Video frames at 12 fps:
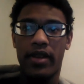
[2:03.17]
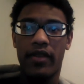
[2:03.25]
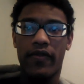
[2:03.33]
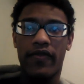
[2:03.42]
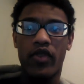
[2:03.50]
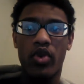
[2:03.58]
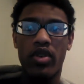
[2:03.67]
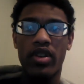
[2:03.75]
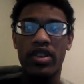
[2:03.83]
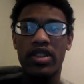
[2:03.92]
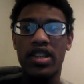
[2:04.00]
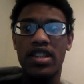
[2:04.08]
for
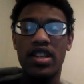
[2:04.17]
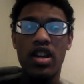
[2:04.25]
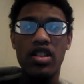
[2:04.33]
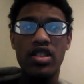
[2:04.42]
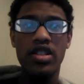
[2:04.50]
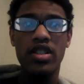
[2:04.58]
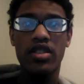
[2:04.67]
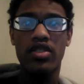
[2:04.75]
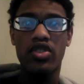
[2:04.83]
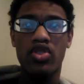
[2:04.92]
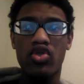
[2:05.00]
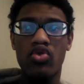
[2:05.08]
deciding
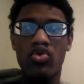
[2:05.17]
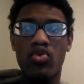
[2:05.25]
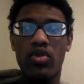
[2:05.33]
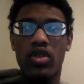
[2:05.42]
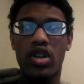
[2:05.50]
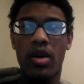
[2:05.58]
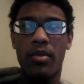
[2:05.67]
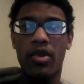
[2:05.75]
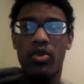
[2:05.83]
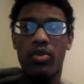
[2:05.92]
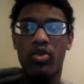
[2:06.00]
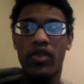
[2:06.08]
to come
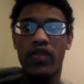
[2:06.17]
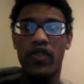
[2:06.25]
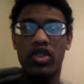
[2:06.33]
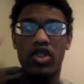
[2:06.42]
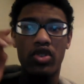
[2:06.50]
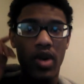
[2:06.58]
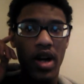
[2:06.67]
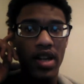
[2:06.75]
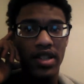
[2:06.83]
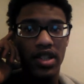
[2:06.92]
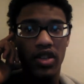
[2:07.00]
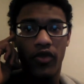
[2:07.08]
up with another
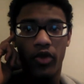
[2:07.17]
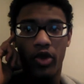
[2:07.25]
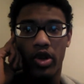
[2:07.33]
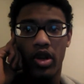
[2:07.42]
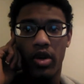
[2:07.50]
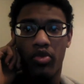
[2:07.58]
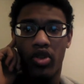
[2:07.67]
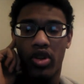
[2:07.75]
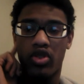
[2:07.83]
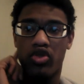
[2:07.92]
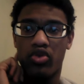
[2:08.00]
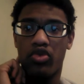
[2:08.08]
idea for a
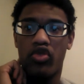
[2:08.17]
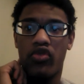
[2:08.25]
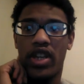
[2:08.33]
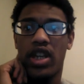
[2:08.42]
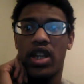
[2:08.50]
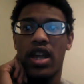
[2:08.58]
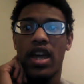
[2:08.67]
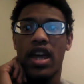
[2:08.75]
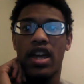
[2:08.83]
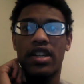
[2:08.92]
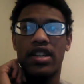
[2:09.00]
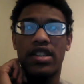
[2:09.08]
Predator movie
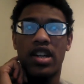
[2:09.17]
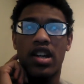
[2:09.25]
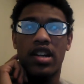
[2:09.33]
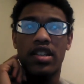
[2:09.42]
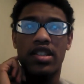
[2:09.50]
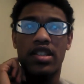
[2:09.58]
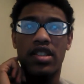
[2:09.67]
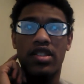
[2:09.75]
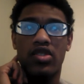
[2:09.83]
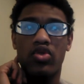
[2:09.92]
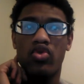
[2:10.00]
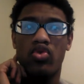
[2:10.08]
and decide
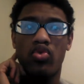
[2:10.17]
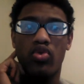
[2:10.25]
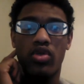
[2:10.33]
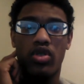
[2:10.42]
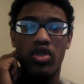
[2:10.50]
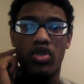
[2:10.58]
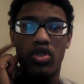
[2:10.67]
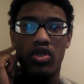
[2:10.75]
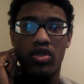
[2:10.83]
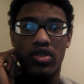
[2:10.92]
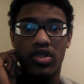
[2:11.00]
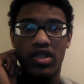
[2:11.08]
to
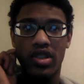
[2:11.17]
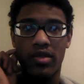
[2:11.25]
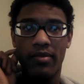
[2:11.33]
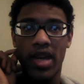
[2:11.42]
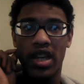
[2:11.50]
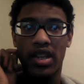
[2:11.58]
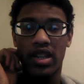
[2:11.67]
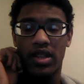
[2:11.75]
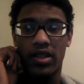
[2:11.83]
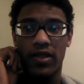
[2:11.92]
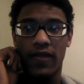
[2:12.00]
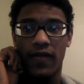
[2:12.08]
to make it